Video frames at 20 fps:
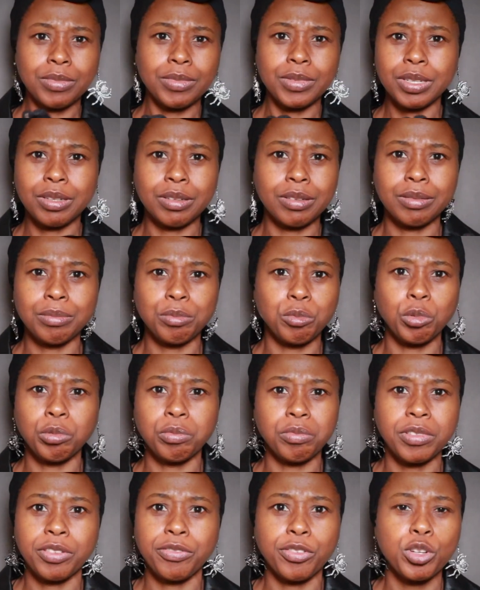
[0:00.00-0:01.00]

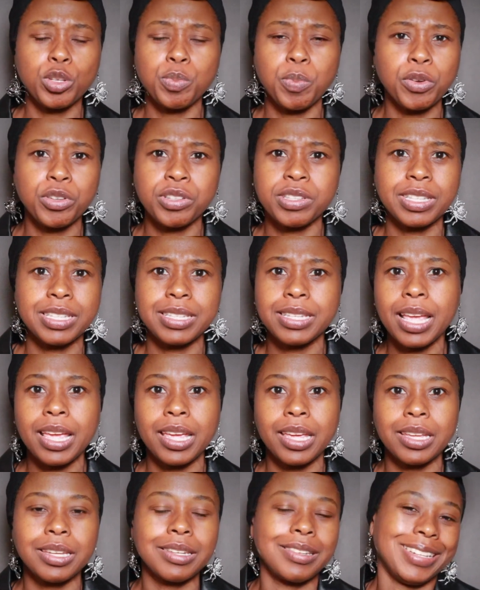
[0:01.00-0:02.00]
you're the first person to
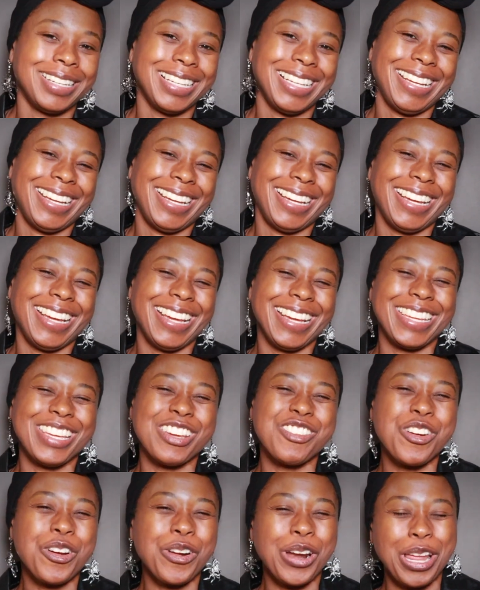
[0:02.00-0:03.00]
say it.
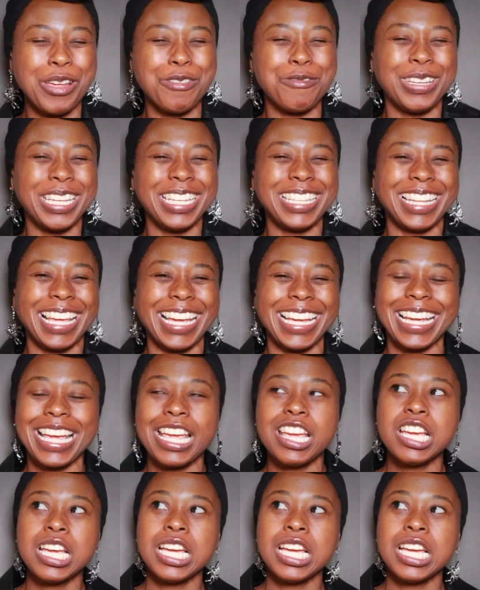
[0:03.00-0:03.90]
You know what I mean? Like,